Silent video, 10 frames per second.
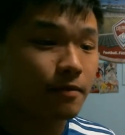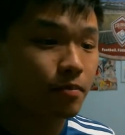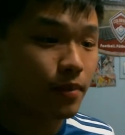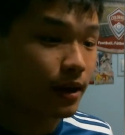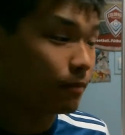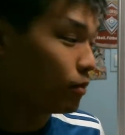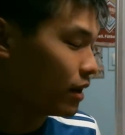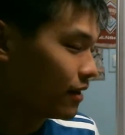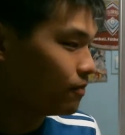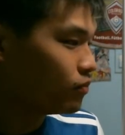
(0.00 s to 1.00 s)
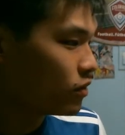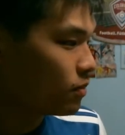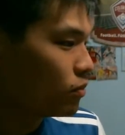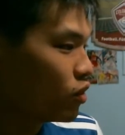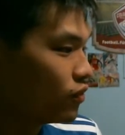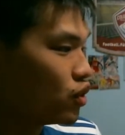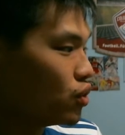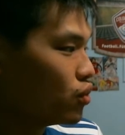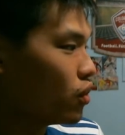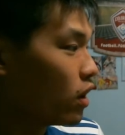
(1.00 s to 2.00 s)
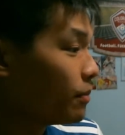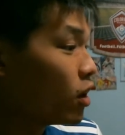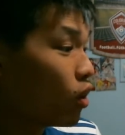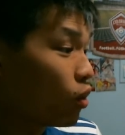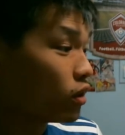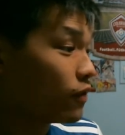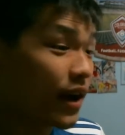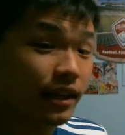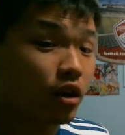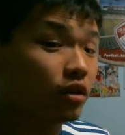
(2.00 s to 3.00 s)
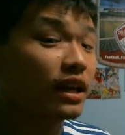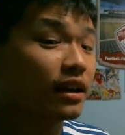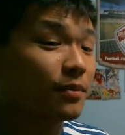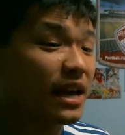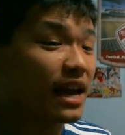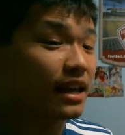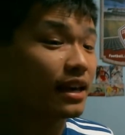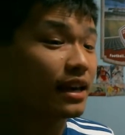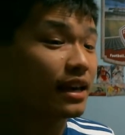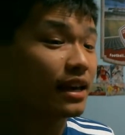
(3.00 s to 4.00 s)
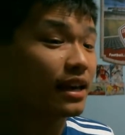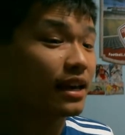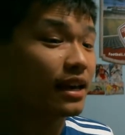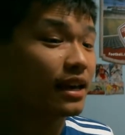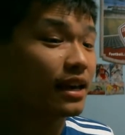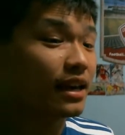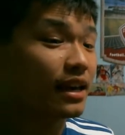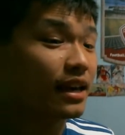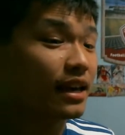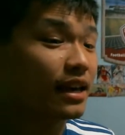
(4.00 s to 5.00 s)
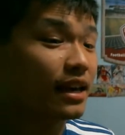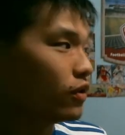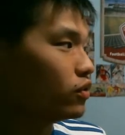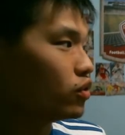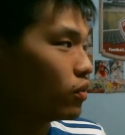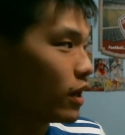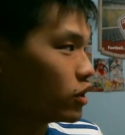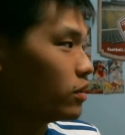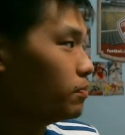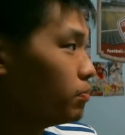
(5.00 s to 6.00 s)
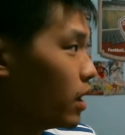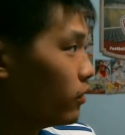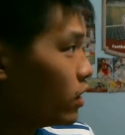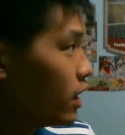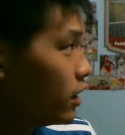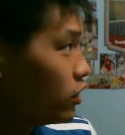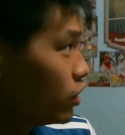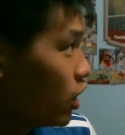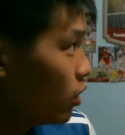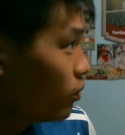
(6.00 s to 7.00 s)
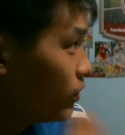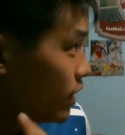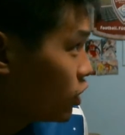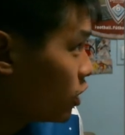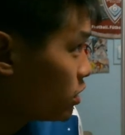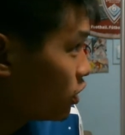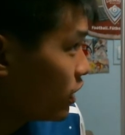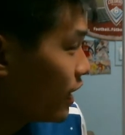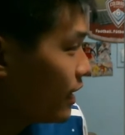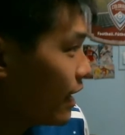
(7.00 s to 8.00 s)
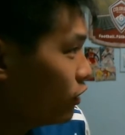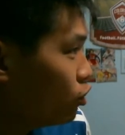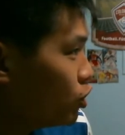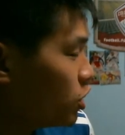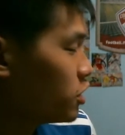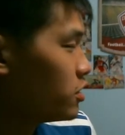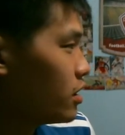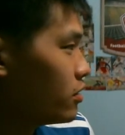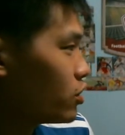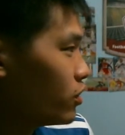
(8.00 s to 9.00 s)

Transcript: big money move to Europe or the fact that are they going to be heading into a different direction but you know in terms of looking at Luchi Gonzalez